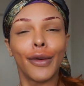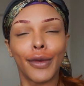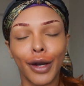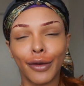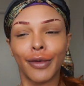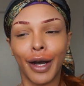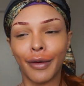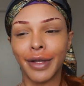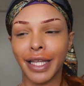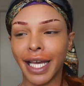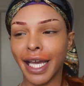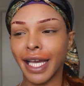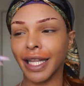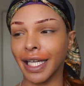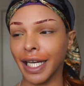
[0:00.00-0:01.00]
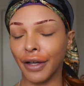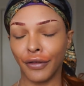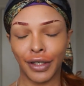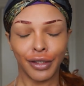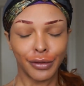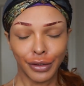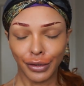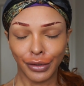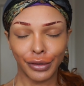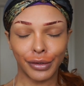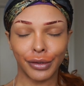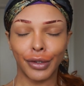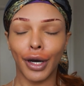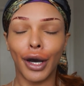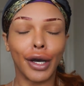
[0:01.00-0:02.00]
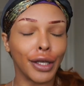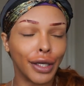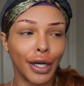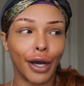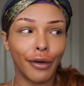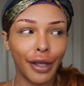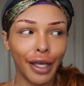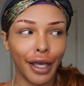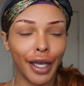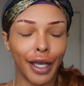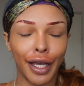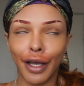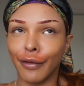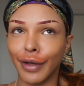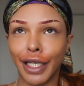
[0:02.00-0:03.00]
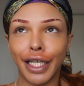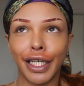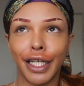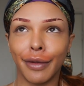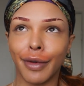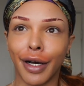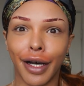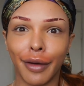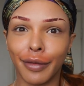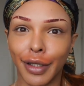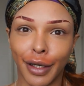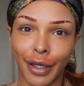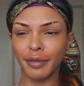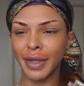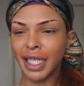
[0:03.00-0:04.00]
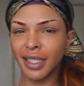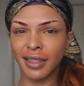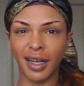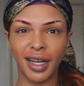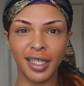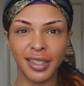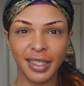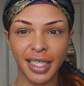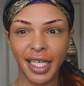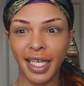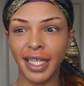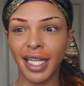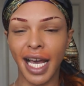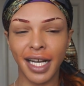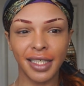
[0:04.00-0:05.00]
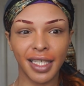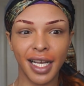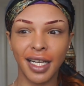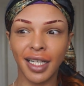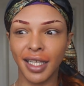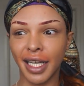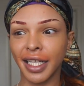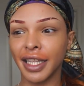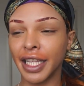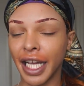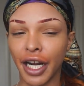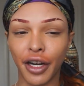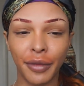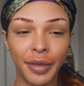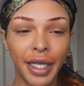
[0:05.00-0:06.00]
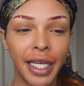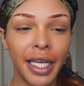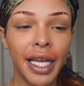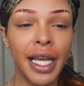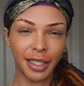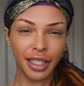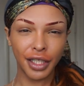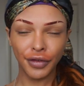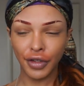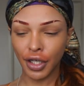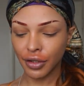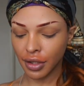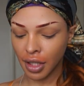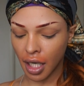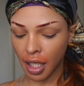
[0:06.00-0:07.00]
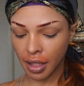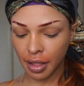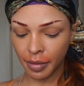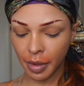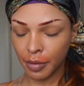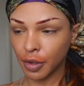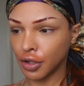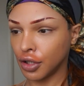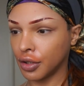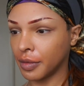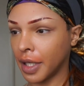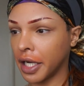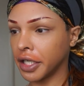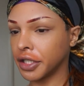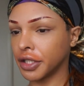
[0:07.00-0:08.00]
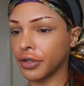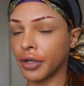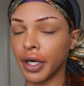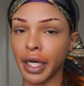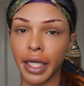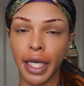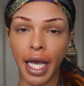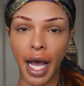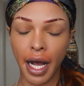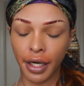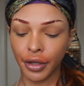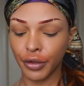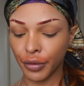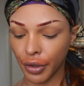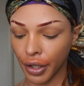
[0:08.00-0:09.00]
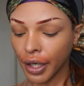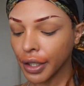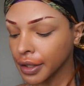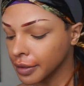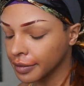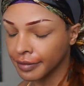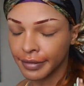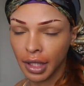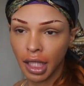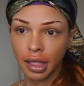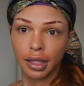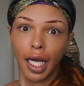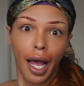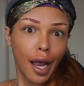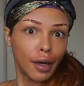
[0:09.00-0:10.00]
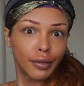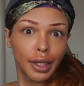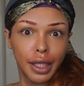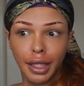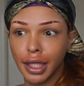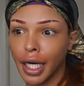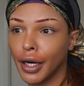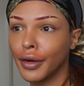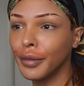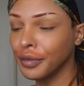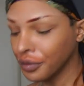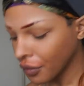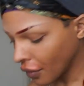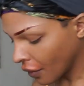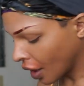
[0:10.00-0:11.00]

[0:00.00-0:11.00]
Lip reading: work well with it, and then if it do, you know, hit, we can keep on uploading. Because honestly, that is kind of like therapy, especially if you don't talk to people too much or get out in the world, because I really don't.